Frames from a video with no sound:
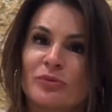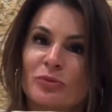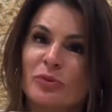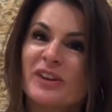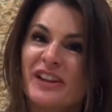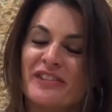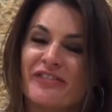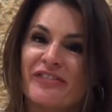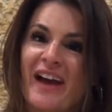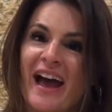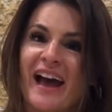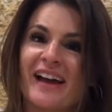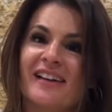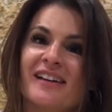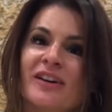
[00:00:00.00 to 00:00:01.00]
really
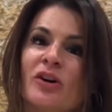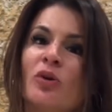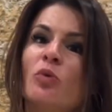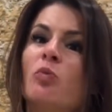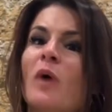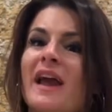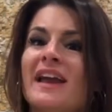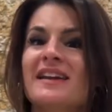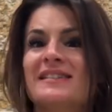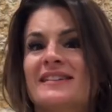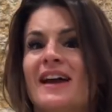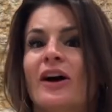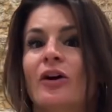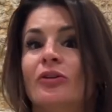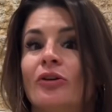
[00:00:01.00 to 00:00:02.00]
fat weighing
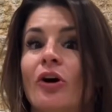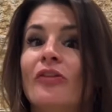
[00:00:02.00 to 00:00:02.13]
down